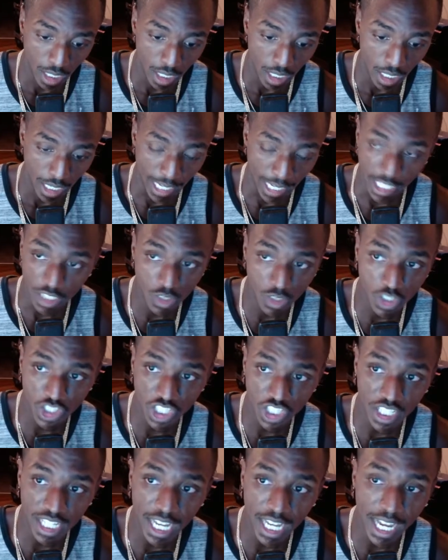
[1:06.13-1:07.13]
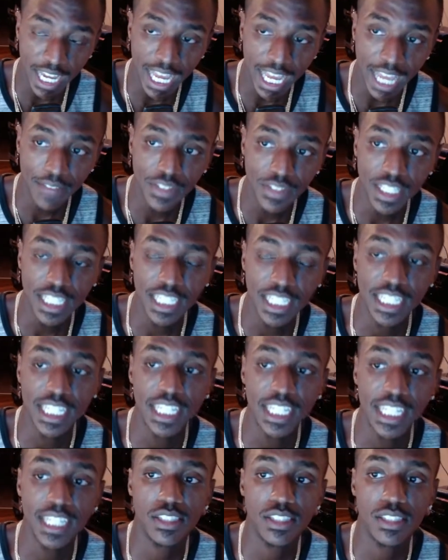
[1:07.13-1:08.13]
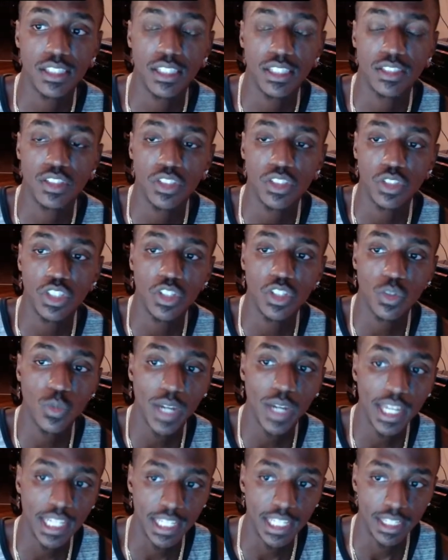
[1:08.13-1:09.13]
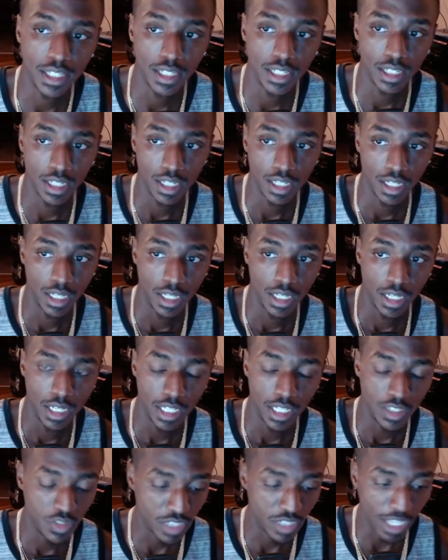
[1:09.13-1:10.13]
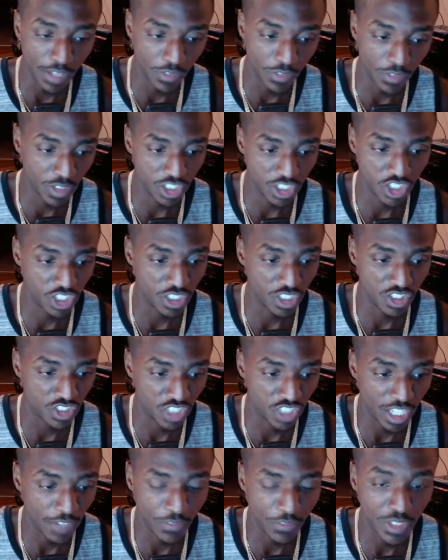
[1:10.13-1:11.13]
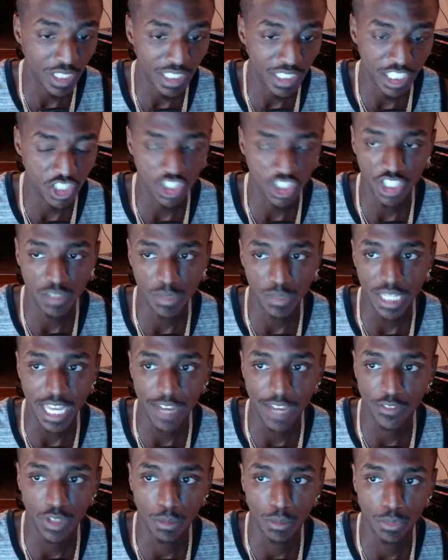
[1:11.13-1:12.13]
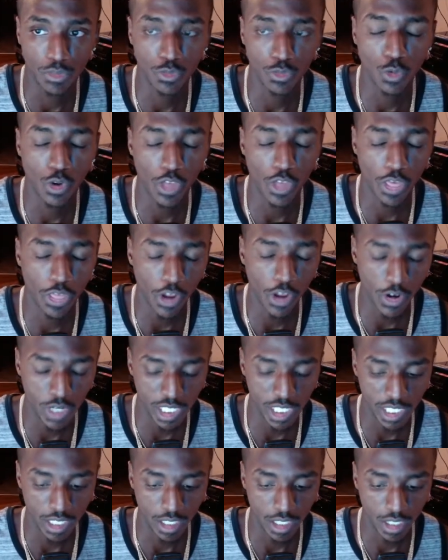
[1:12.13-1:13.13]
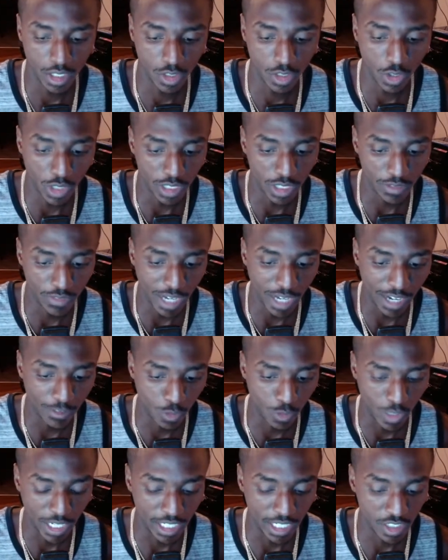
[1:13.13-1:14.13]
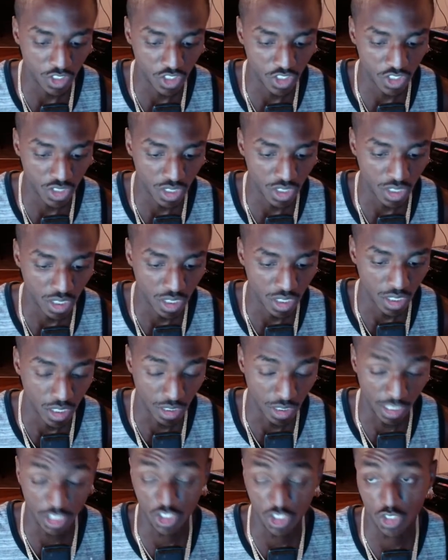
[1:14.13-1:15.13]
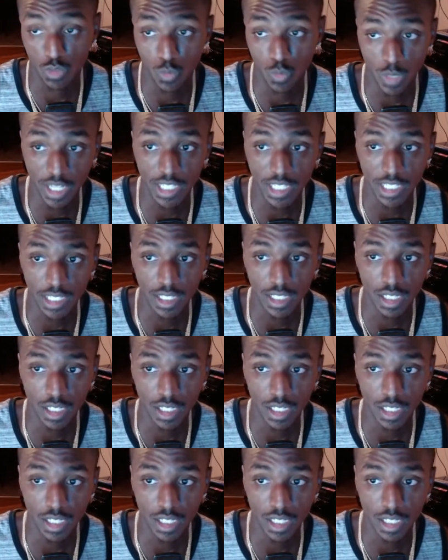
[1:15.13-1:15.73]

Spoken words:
and you should not have any kids until you're ready. And you definitely shouldn't be having them before 30, 35 range unless you're ready.